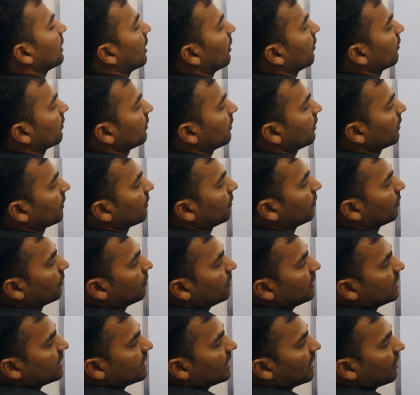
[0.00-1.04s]
Now
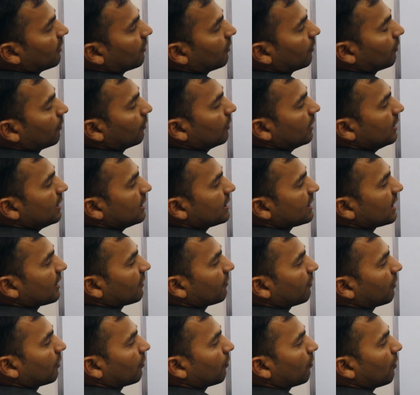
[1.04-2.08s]
we
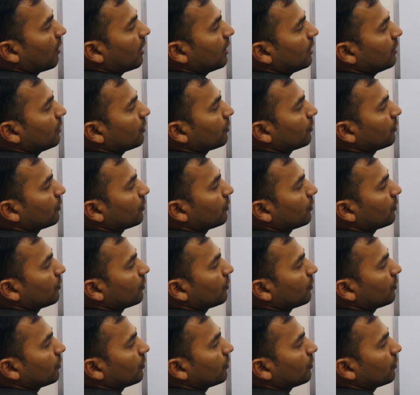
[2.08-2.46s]
check for 1,